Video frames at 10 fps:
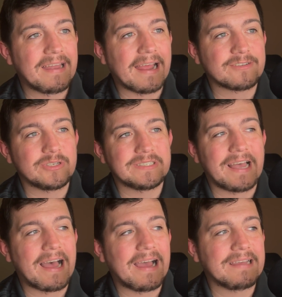actually as
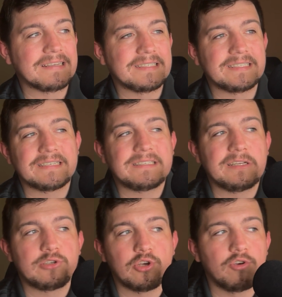high as
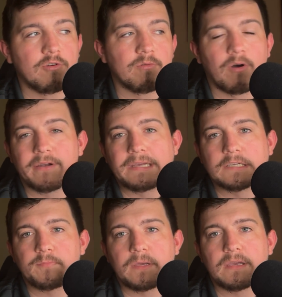62 on
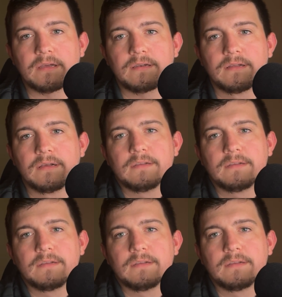ESPN.